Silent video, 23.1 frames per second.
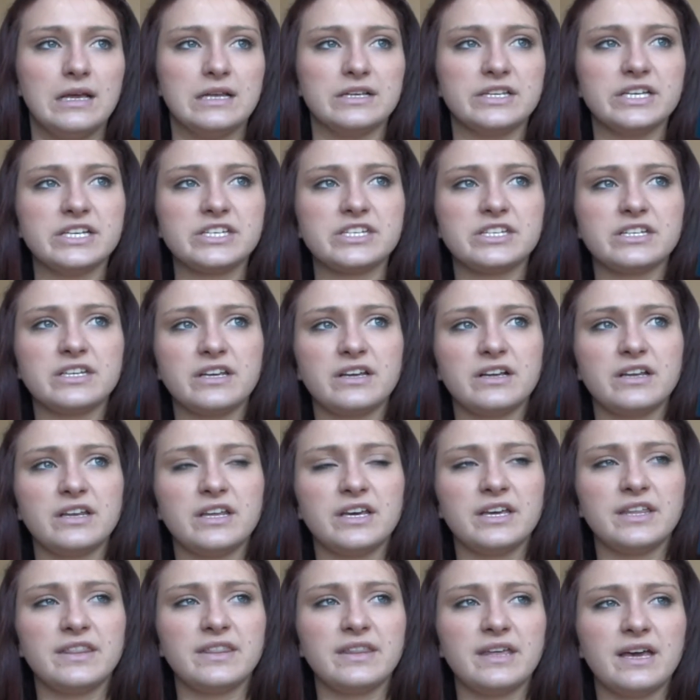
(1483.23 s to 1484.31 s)
Additionally, I
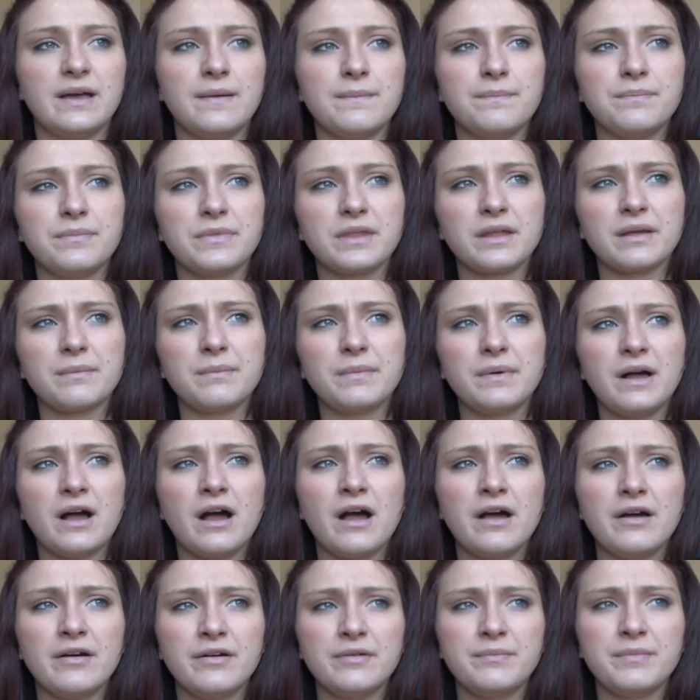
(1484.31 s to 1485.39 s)
learned that
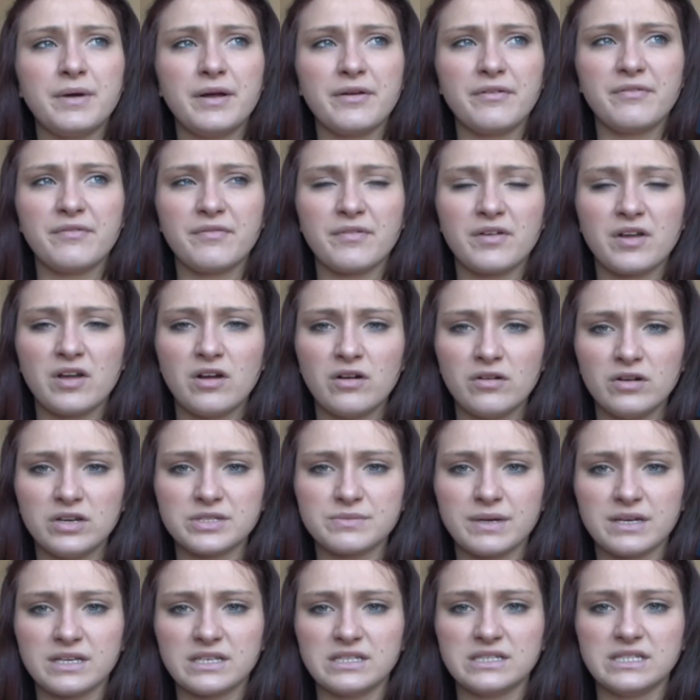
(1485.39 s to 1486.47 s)
in my college
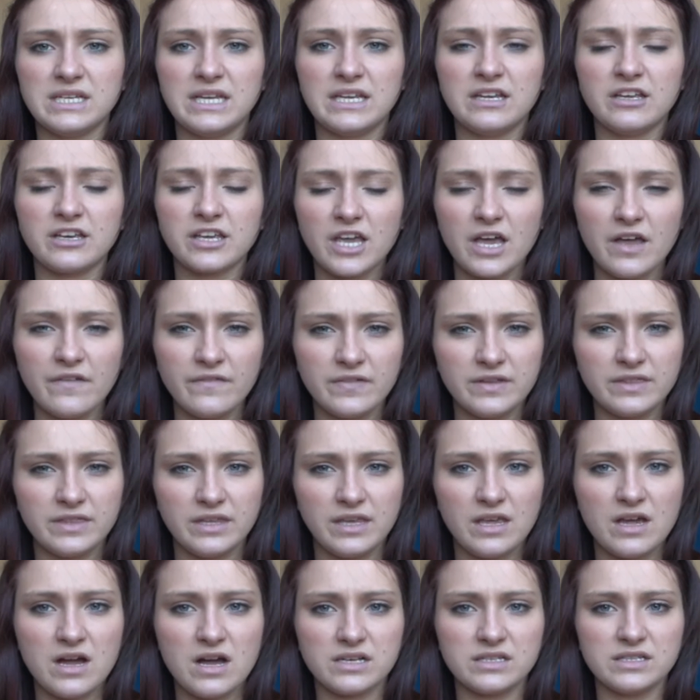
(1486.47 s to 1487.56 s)
magazine, I covered
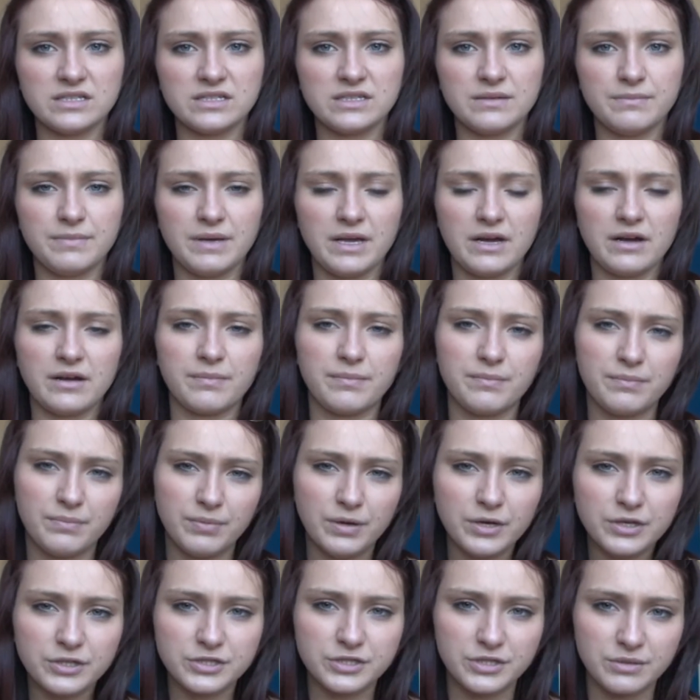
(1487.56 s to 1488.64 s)
the artist a bit. I
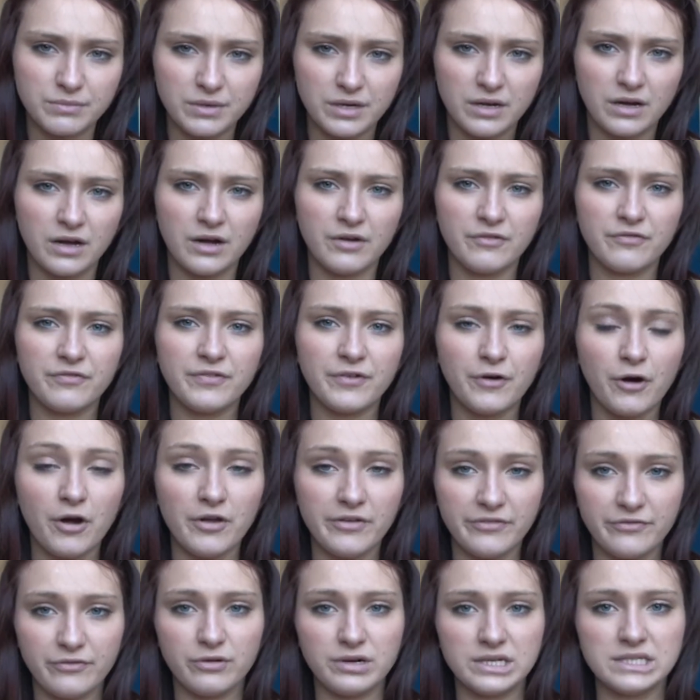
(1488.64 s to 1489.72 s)
put too much. I thought
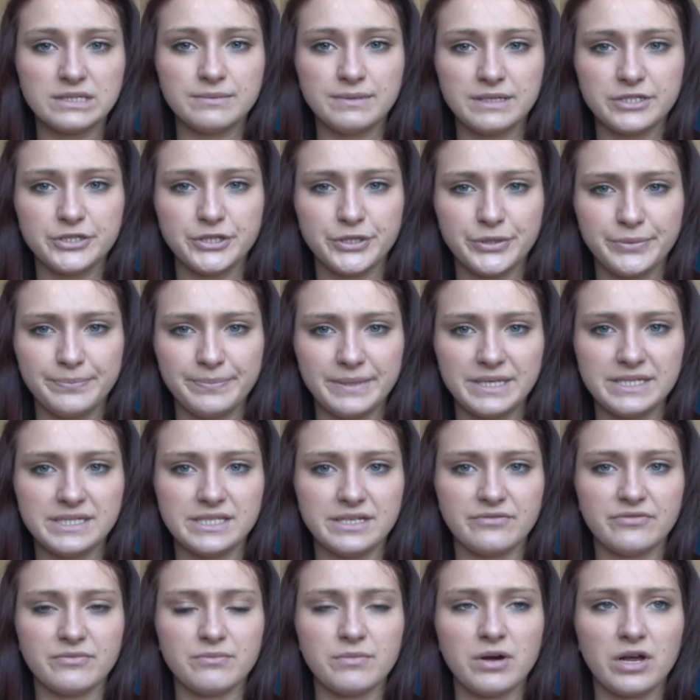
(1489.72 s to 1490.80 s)
it was a bit too busy
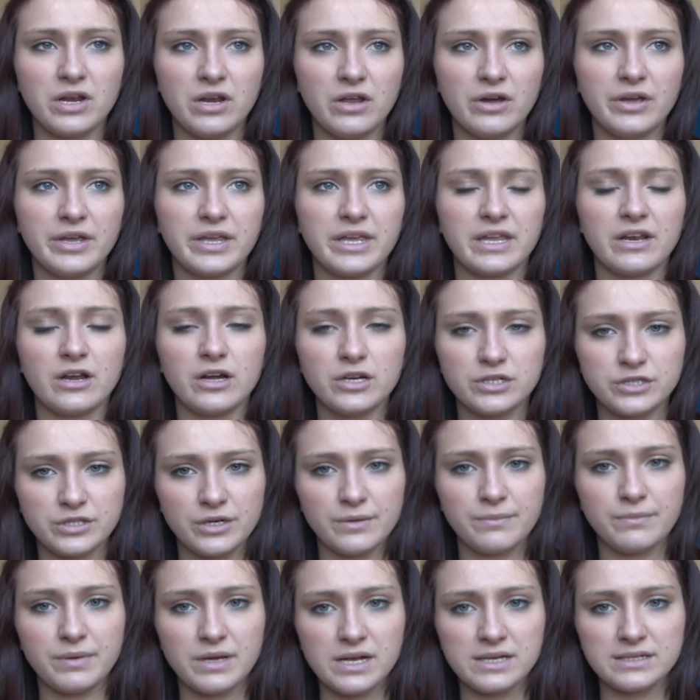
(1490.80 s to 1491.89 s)
for my liking. I don't
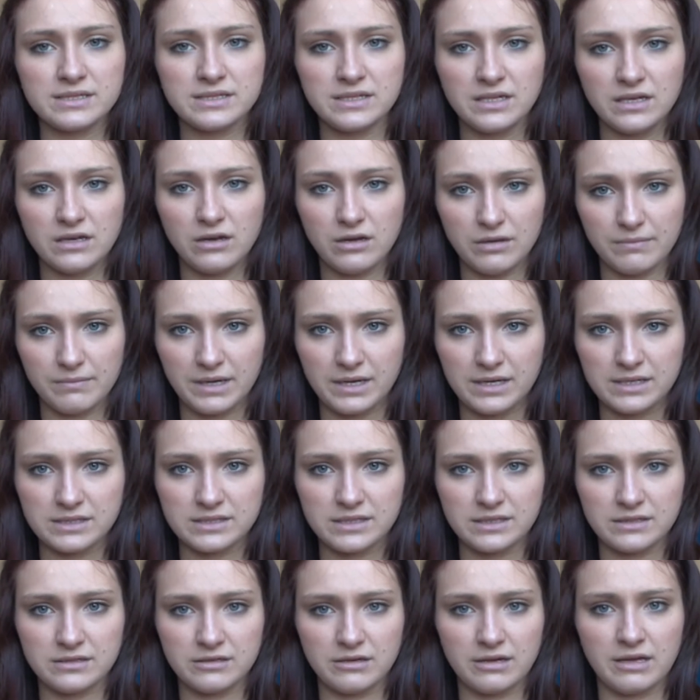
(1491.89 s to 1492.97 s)
personally like
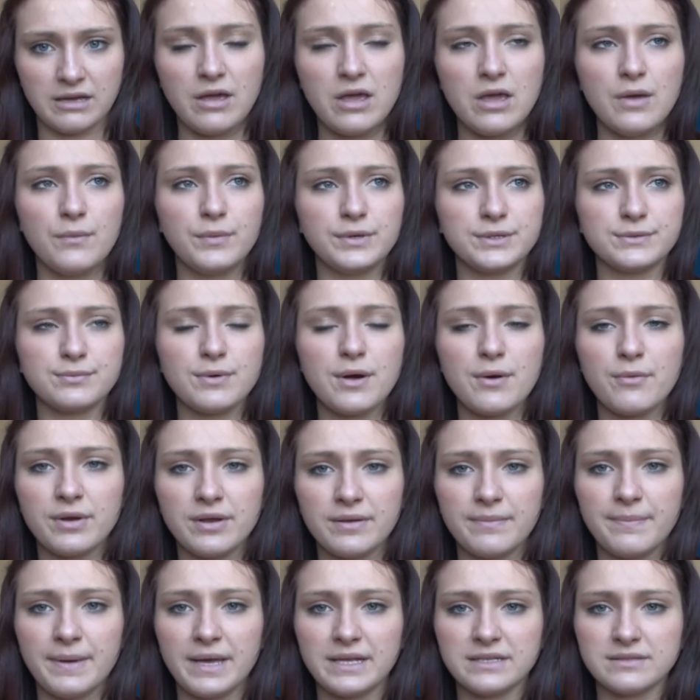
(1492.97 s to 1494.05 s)
magazines like that, which is why I wanted
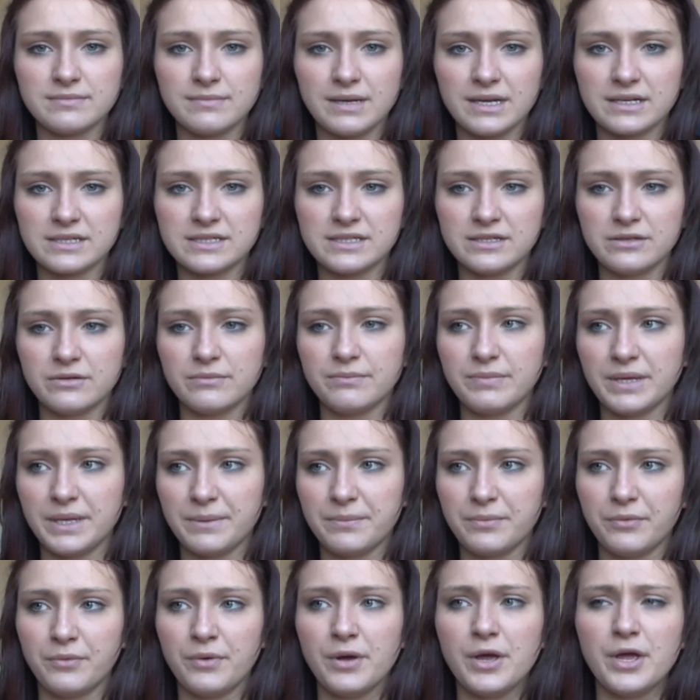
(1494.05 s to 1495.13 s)
to base a magazine on
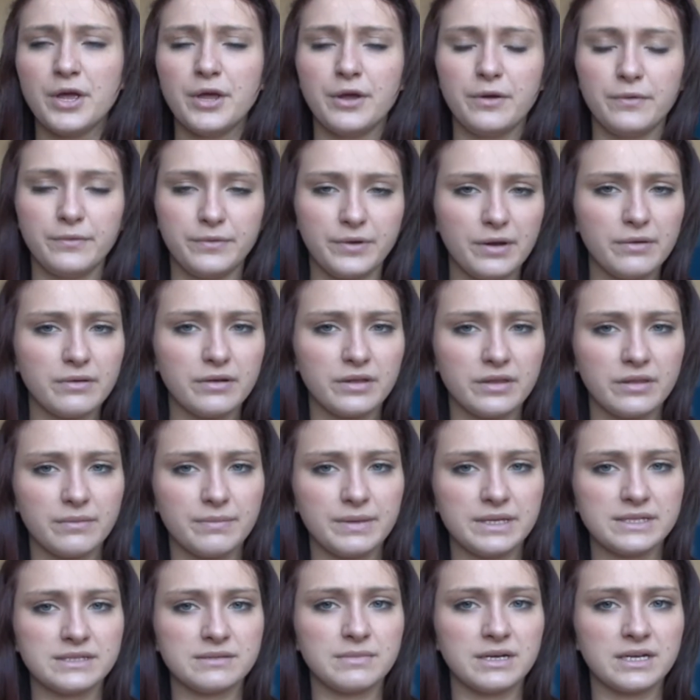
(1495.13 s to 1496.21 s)
people who don't like the
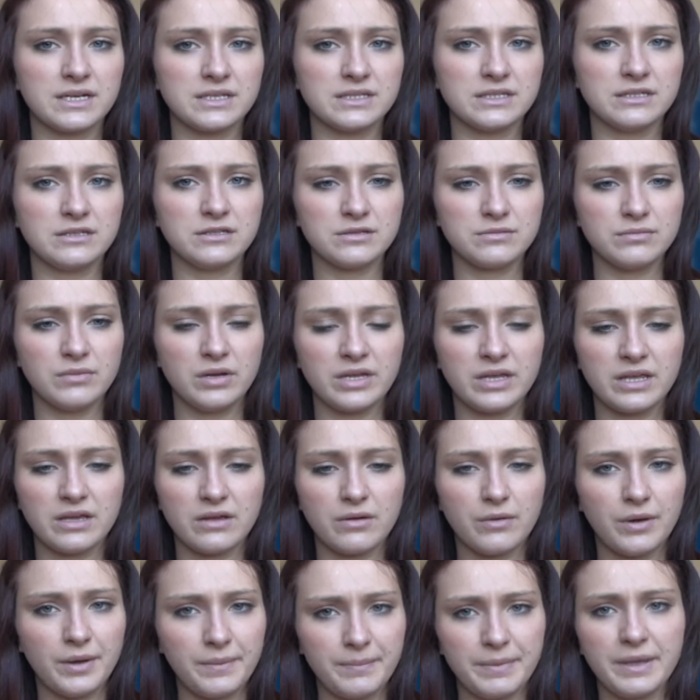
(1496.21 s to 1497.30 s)
busy magazines, who like it
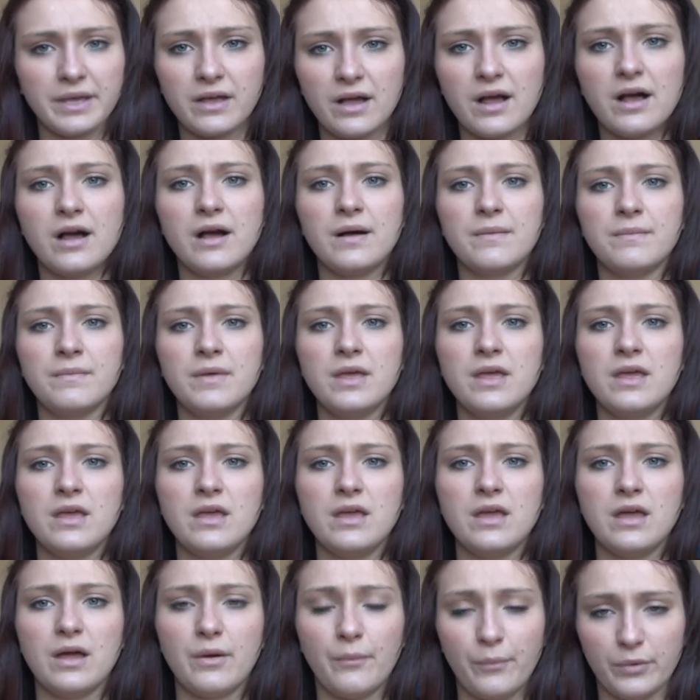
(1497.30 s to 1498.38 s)
quite a bit calm
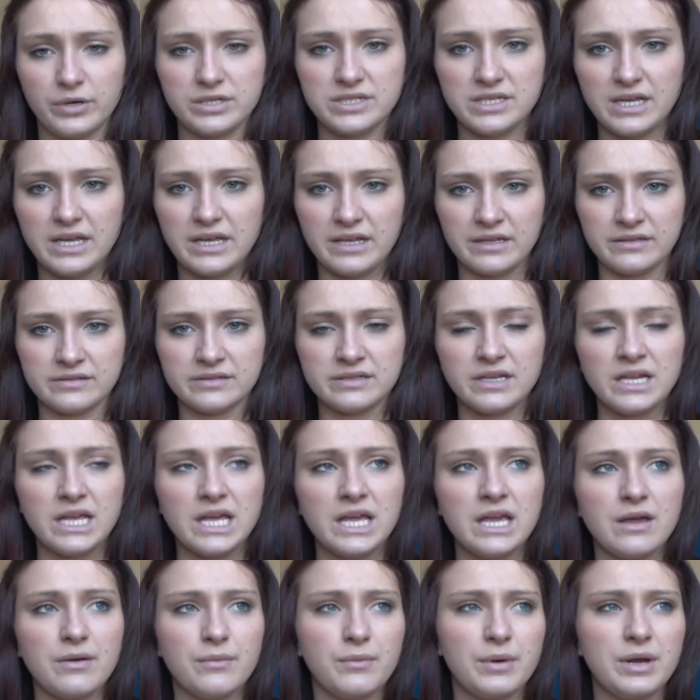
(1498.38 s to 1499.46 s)
and what it is.
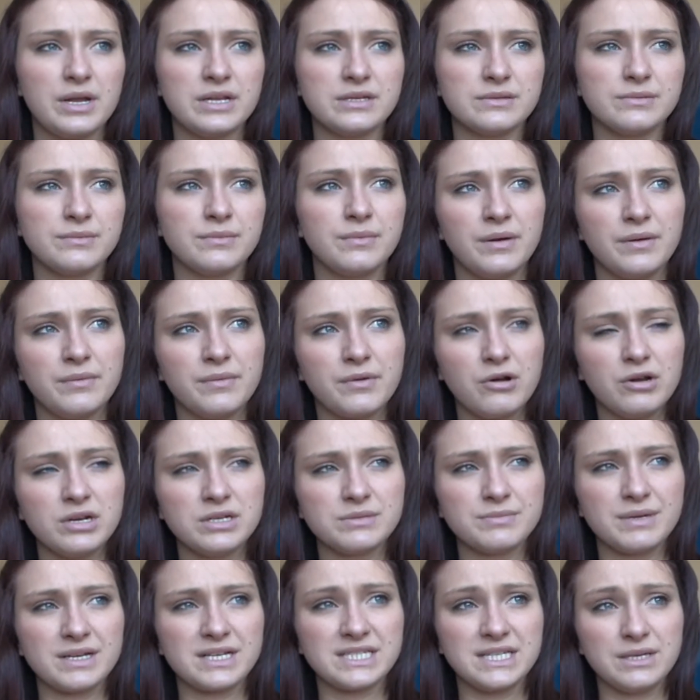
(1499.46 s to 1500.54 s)
Whereas my college
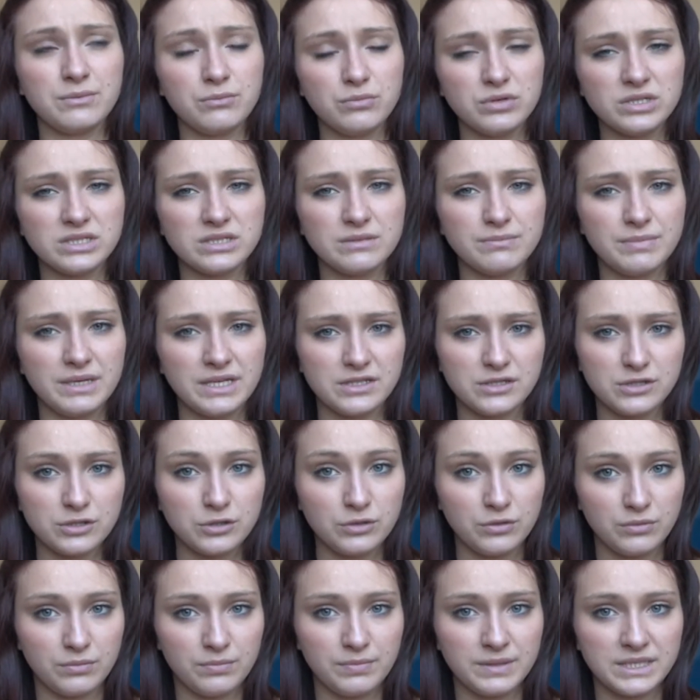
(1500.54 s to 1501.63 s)
magazine was a bit
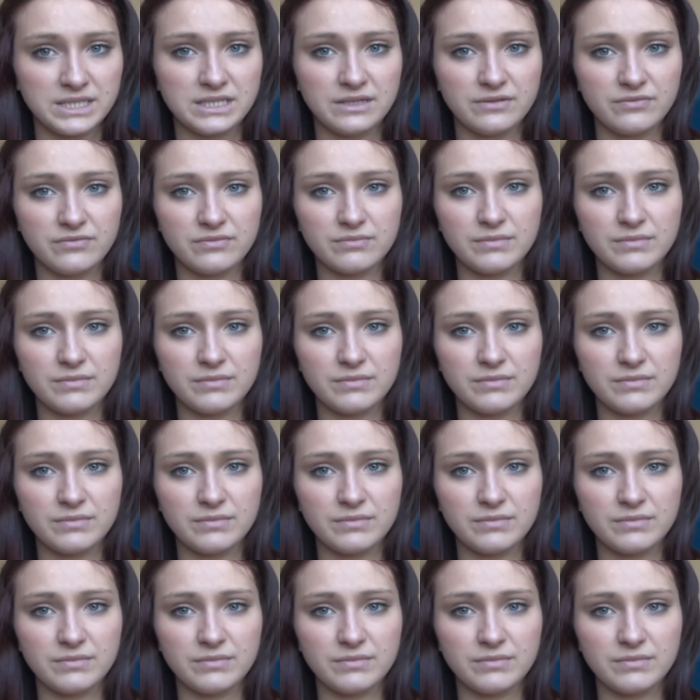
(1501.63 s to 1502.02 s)
too busy for